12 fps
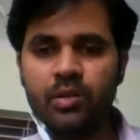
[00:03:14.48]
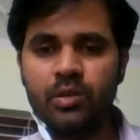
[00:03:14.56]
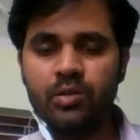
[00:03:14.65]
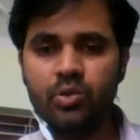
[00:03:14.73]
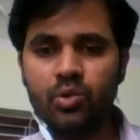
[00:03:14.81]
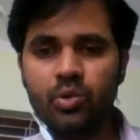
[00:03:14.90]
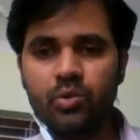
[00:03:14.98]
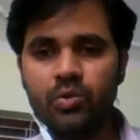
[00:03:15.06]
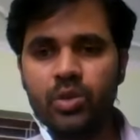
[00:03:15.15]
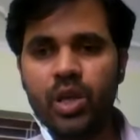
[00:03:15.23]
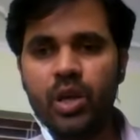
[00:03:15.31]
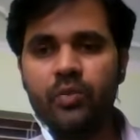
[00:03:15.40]
So
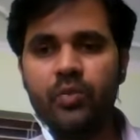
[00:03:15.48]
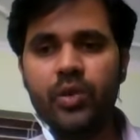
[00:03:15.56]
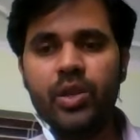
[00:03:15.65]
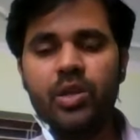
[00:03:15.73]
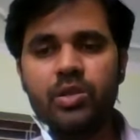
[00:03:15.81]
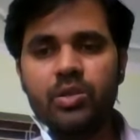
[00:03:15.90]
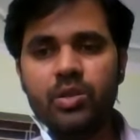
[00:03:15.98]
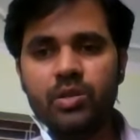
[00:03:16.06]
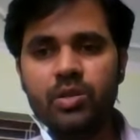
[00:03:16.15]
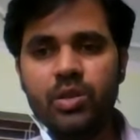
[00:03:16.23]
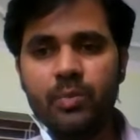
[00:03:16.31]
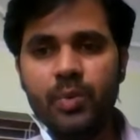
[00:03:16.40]
there are various
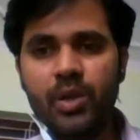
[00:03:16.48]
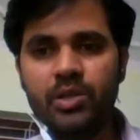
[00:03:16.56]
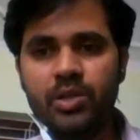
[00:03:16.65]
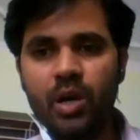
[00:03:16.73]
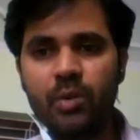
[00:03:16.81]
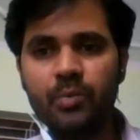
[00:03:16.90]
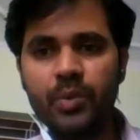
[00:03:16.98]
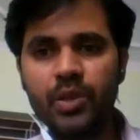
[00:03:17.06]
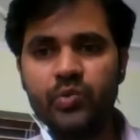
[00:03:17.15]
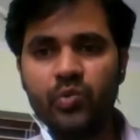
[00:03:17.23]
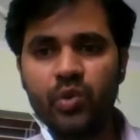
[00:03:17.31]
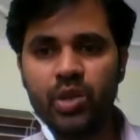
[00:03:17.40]
simple
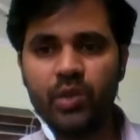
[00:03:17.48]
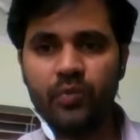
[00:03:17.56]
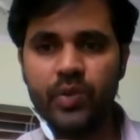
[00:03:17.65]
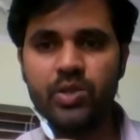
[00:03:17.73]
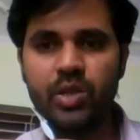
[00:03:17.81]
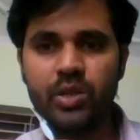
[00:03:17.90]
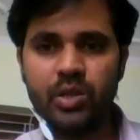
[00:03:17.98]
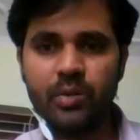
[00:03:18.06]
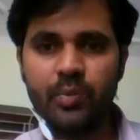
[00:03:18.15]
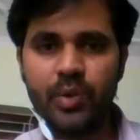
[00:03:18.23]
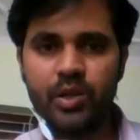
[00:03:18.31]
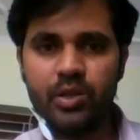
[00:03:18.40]
examples for the fixed action
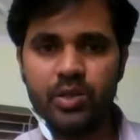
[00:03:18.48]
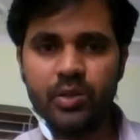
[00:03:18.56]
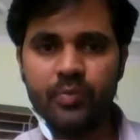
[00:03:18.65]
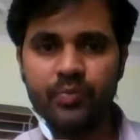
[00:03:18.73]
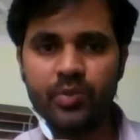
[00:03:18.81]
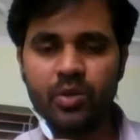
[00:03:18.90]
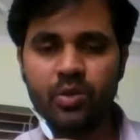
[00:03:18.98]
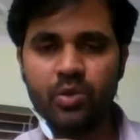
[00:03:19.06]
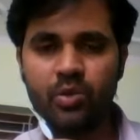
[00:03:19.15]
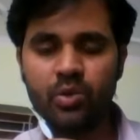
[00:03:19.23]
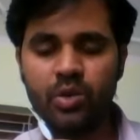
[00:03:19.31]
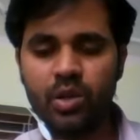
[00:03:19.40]
patterns.
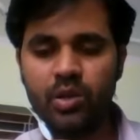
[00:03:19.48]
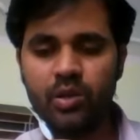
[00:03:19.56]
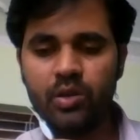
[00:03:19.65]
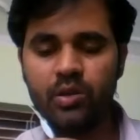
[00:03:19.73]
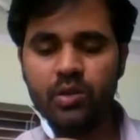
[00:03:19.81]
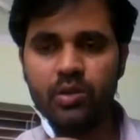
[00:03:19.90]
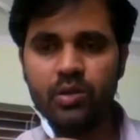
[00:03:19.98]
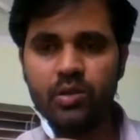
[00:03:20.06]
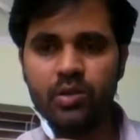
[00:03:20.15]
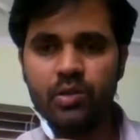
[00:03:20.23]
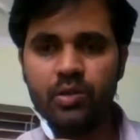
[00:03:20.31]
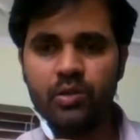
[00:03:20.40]
Okay,
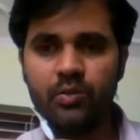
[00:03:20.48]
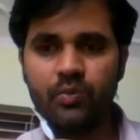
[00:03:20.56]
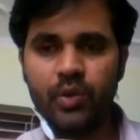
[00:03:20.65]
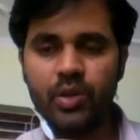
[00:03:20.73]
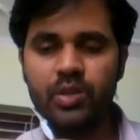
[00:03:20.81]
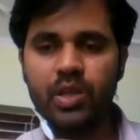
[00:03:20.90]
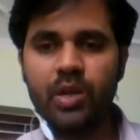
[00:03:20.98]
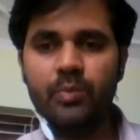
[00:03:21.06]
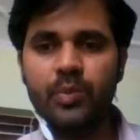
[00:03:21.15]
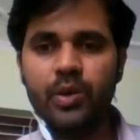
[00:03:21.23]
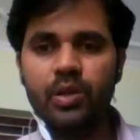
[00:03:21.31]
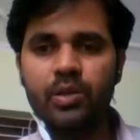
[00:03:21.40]
for
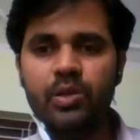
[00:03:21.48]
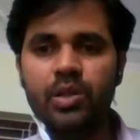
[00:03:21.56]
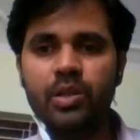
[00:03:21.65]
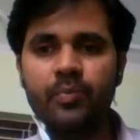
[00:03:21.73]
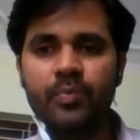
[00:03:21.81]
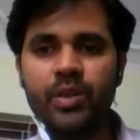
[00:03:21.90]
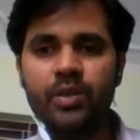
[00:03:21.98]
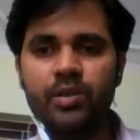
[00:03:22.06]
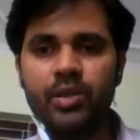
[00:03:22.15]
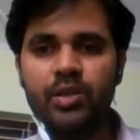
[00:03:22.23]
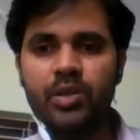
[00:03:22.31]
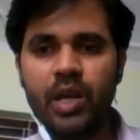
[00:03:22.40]
example, the
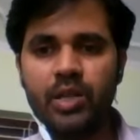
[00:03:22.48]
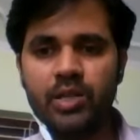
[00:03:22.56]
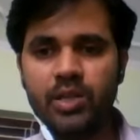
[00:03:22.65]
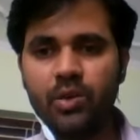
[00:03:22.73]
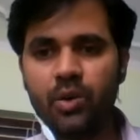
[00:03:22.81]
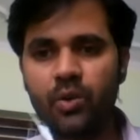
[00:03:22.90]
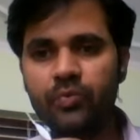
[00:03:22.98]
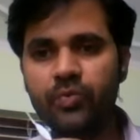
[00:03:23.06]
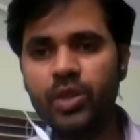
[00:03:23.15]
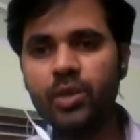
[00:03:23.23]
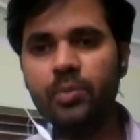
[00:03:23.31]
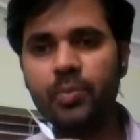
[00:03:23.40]
dancing of
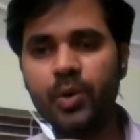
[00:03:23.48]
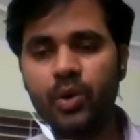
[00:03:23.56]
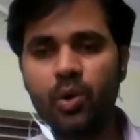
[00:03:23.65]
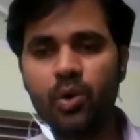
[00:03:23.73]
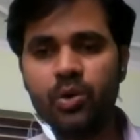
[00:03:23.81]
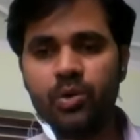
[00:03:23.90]
the peacock.